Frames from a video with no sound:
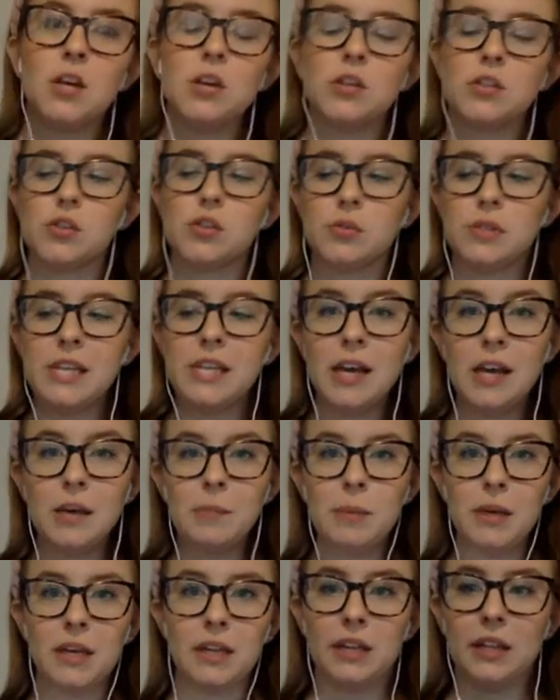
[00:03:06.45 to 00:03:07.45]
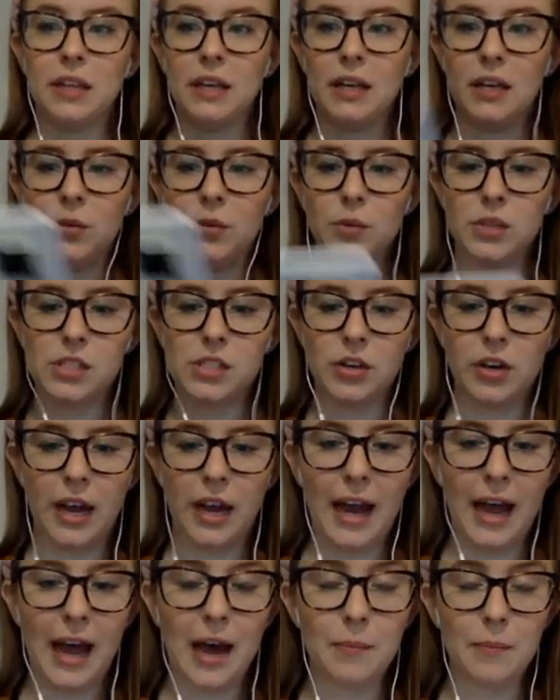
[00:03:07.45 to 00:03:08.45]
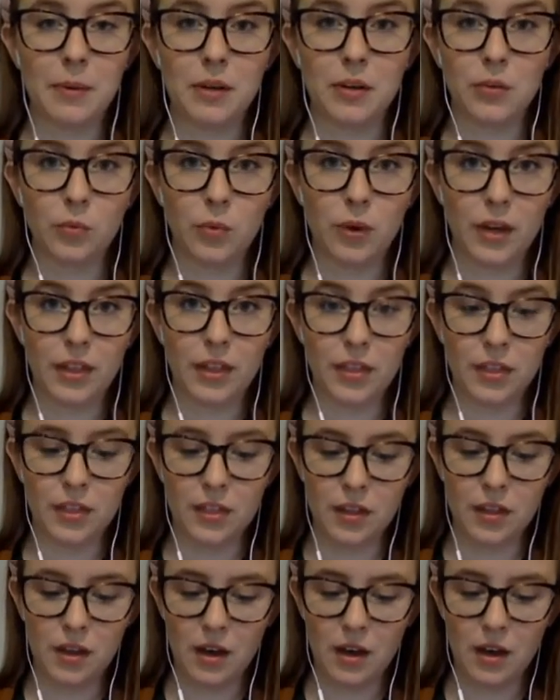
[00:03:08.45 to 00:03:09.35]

So typically what's going to happen with